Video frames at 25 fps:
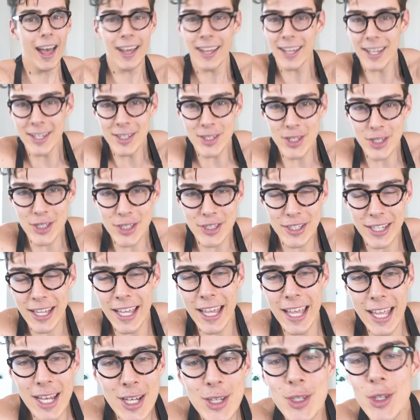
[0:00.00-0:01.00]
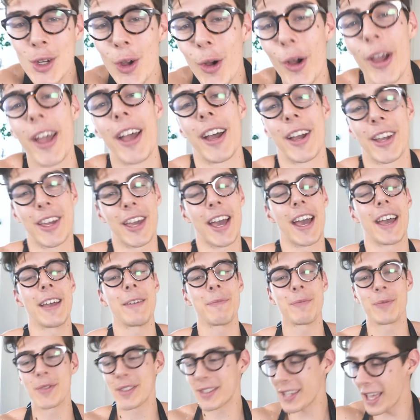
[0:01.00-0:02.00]
and just enjoy it,
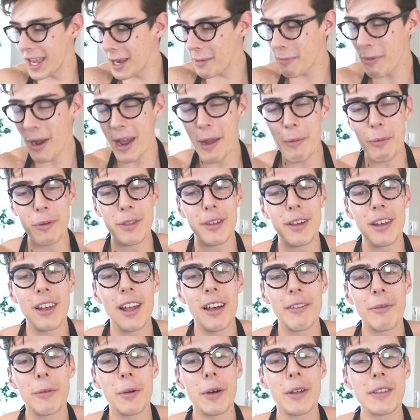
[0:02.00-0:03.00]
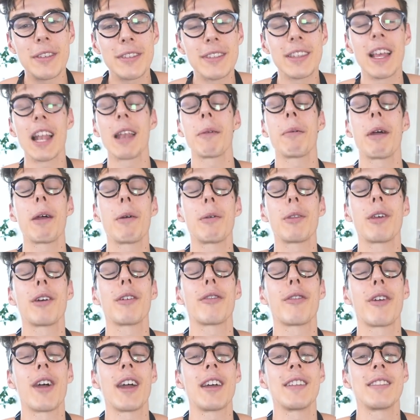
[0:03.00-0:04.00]
okay? Celebrate with your loved ones, celebrate with your
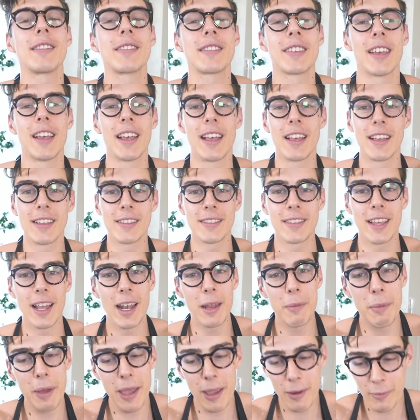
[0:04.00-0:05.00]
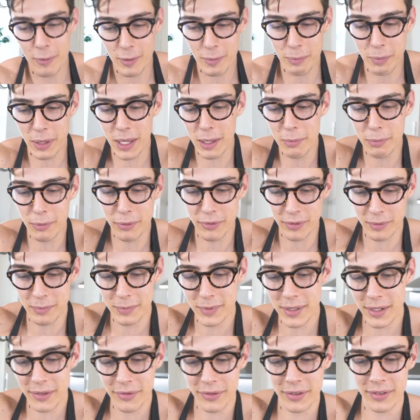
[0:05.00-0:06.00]
friends, celebrate with people from
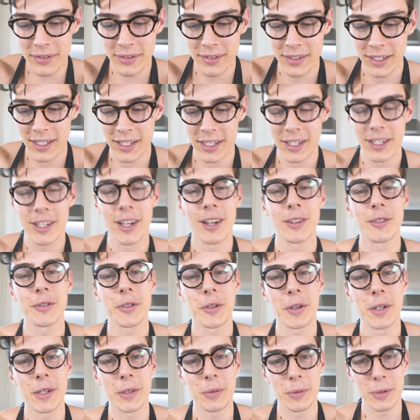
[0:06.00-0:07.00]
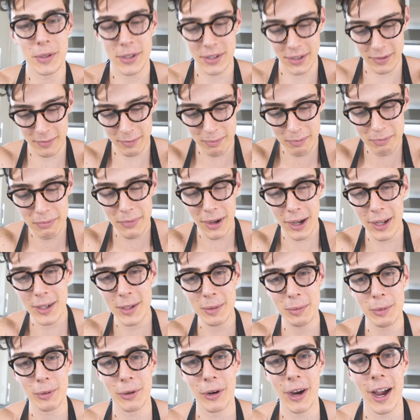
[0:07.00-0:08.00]
different countries, which are
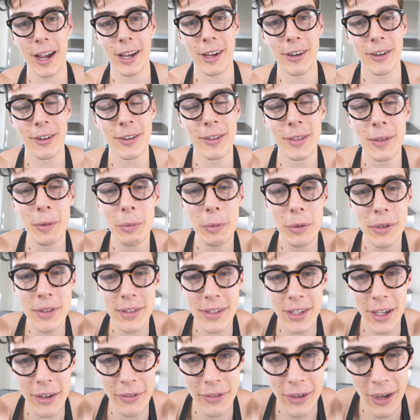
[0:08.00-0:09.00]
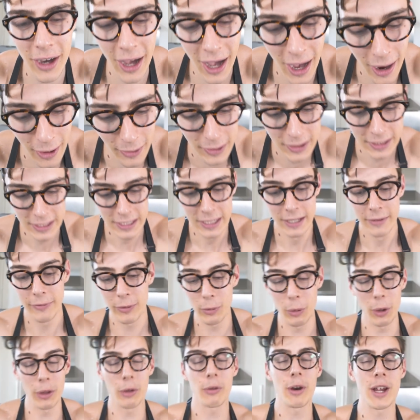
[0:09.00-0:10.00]
much more accurate than the ones that I've cut out. If
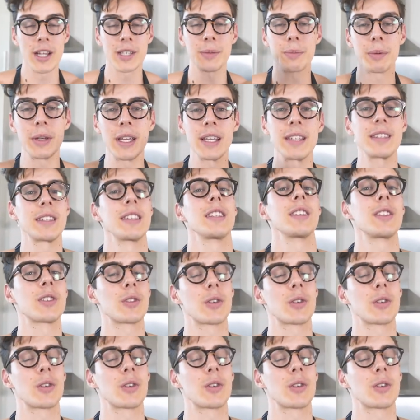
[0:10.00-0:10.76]
you want the recipe, it's in the